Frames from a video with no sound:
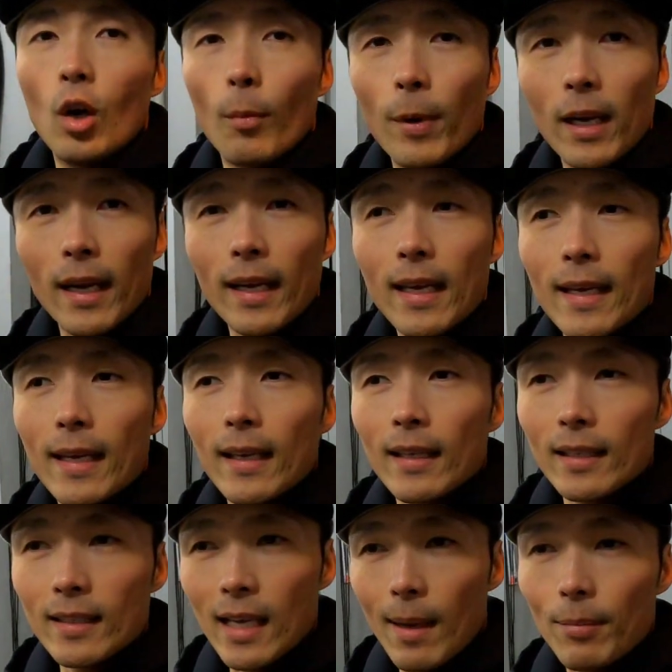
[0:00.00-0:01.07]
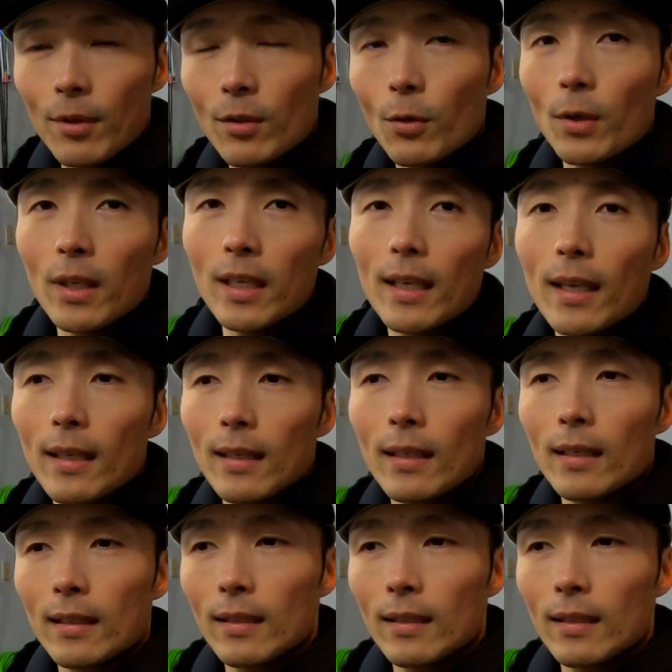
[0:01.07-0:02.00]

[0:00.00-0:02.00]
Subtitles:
Hoping I can get adapted to it and get